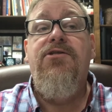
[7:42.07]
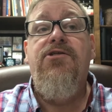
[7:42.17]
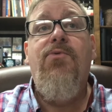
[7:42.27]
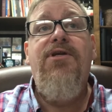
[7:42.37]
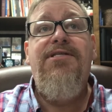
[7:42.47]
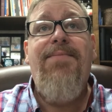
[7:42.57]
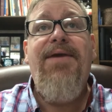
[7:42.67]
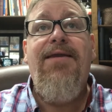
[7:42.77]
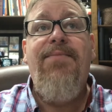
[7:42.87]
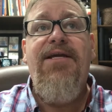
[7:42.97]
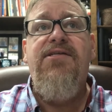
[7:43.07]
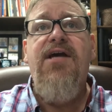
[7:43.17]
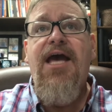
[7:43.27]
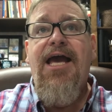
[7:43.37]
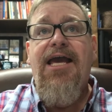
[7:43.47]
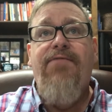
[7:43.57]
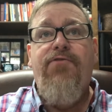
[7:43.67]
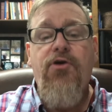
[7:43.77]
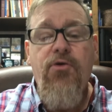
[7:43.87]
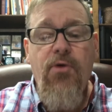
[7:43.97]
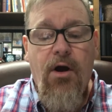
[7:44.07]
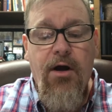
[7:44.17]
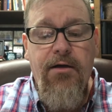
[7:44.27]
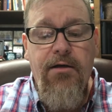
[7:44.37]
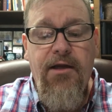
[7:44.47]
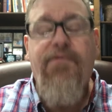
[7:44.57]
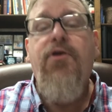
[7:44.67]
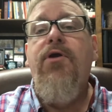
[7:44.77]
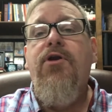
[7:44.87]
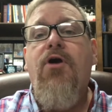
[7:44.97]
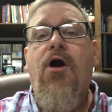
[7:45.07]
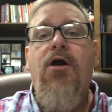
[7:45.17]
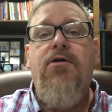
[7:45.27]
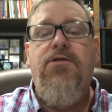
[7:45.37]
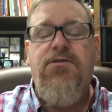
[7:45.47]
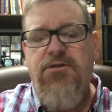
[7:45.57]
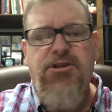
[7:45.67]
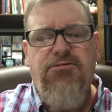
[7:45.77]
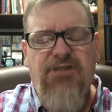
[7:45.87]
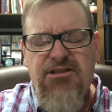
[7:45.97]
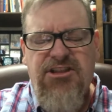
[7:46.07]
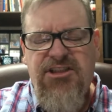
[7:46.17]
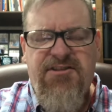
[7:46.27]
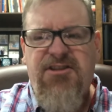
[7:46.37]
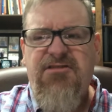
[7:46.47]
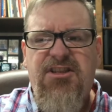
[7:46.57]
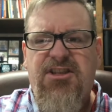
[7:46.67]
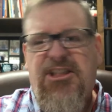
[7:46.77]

So what does that mean? It means if you in your heart are going, oh, why do I have to do this?